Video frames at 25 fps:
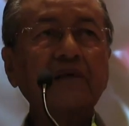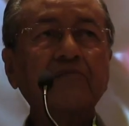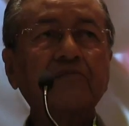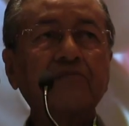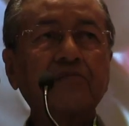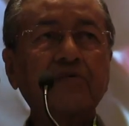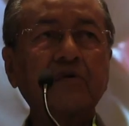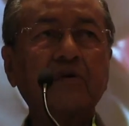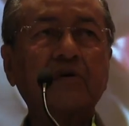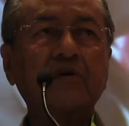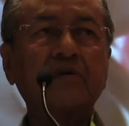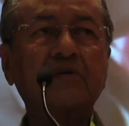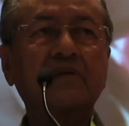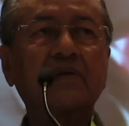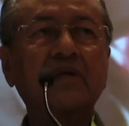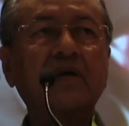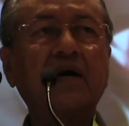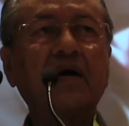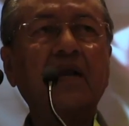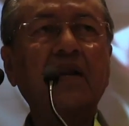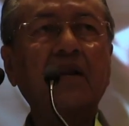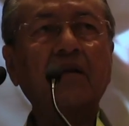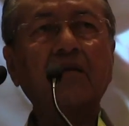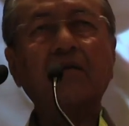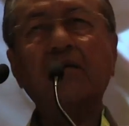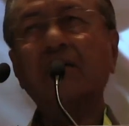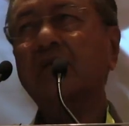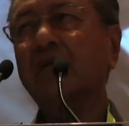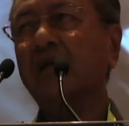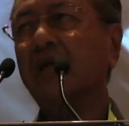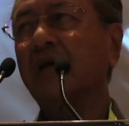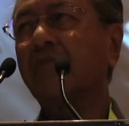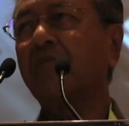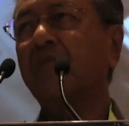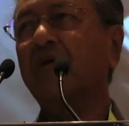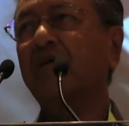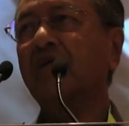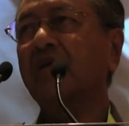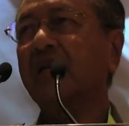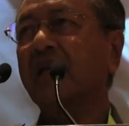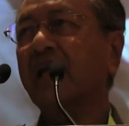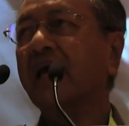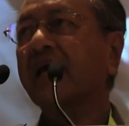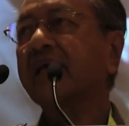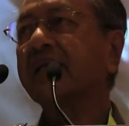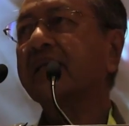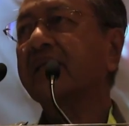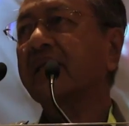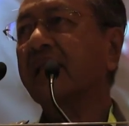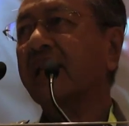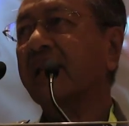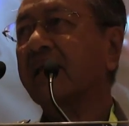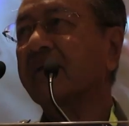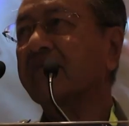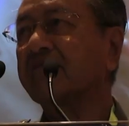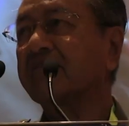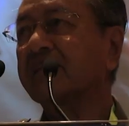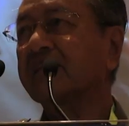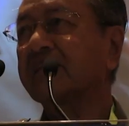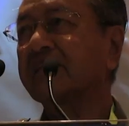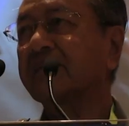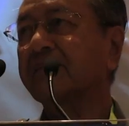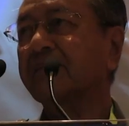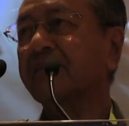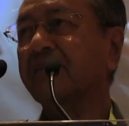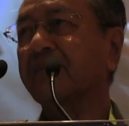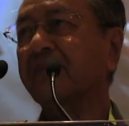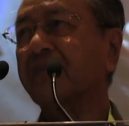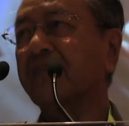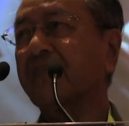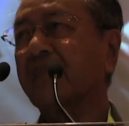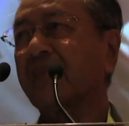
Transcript: I have thought a lot about 9/11.